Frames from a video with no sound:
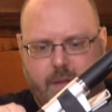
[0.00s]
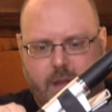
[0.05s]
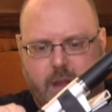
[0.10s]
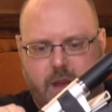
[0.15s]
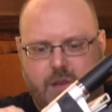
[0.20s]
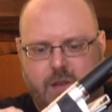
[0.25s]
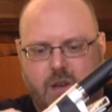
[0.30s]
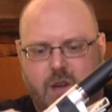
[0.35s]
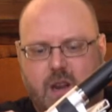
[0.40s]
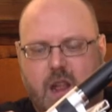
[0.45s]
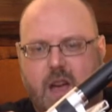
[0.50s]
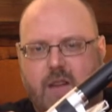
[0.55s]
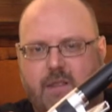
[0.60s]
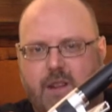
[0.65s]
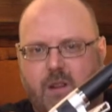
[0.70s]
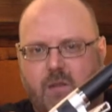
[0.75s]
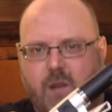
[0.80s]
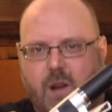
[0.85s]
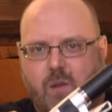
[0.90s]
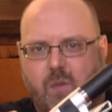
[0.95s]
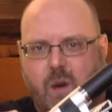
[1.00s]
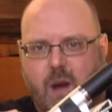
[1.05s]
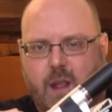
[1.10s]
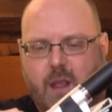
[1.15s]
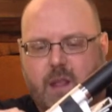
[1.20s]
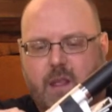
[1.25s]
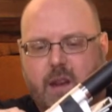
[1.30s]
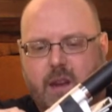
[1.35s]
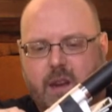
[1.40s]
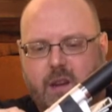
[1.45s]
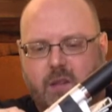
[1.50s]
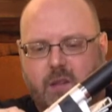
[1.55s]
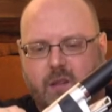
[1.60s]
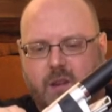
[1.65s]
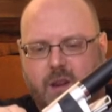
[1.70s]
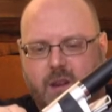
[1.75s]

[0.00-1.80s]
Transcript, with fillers: I shouldn't have any red wine in the needle